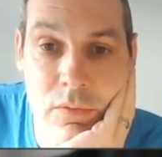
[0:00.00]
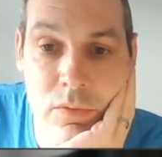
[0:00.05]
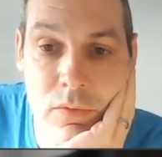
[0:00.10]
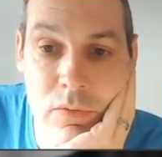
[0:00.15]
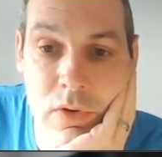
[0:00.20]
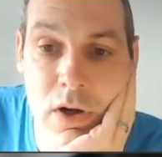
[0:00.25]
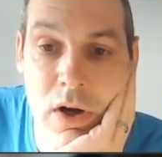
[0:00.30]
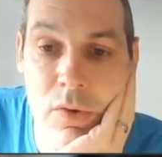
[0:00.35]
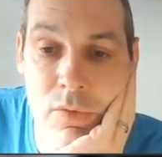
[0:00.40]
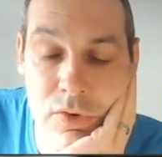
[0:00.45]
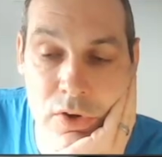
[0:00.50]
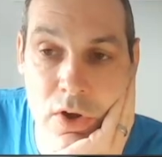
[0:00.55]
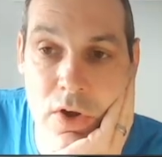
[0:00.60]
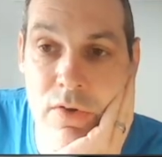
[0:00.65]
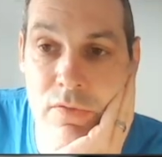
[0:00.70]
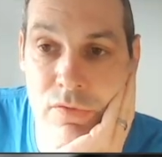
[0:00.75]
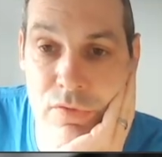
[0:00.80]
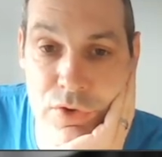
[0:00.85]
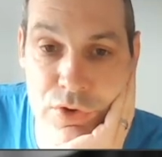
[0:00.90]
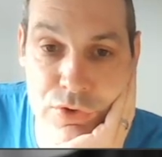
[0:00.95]
I was
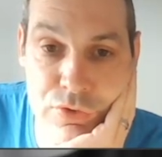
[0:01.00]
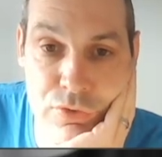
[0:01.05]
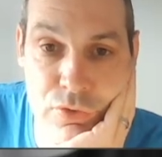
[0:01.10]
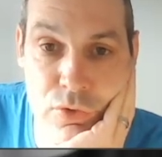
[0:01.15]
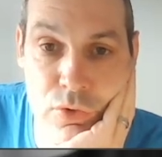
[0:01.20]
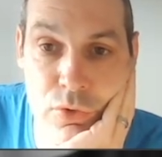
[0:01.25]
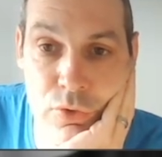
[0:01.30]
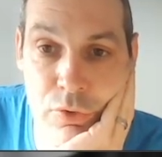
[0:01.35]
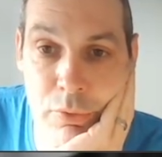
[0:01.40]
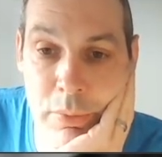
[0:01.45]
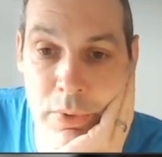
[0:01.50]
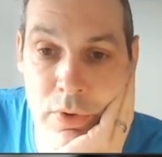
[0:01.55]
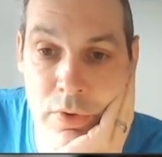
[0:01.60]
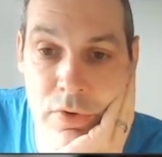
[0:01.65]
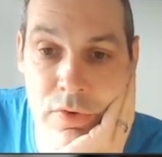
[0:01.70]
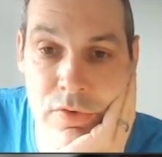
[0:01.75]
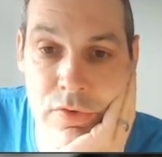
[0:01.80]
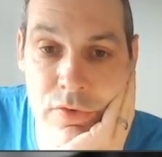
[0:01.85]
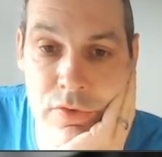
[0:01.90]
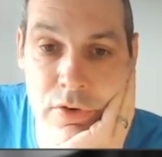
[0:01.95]
going for a draw, to be
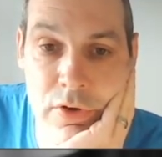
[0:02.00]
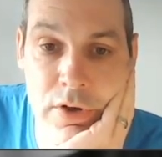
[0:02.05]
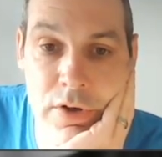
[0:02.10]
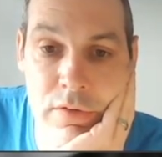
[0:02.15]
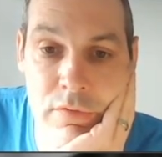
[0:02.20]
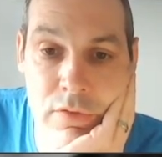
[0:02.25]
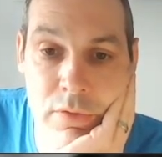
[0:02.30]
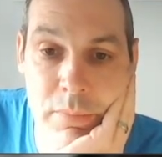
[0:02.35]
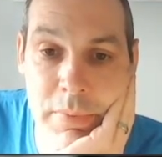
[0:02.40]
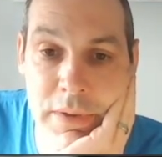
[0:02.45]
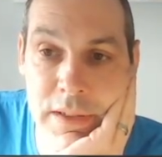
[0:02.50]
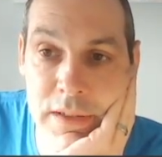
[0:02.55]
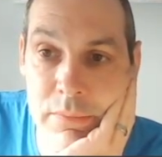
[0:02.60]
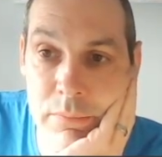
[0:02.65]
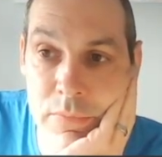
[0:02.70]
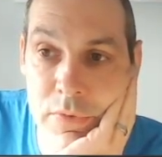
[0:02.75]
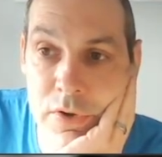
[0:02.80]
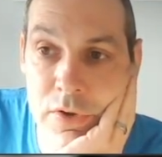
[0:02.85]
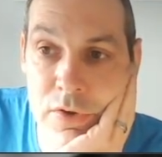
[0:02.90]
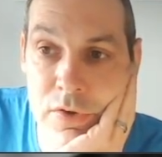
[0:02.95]
honest, and trying to repeat
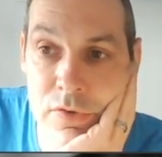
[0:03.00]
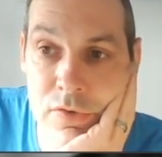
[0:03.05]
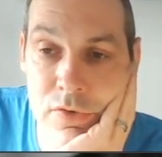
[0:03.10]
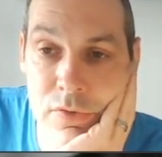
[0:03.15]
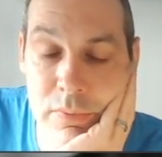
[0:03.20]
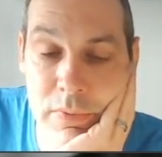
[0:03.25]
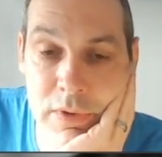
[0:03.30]
moves.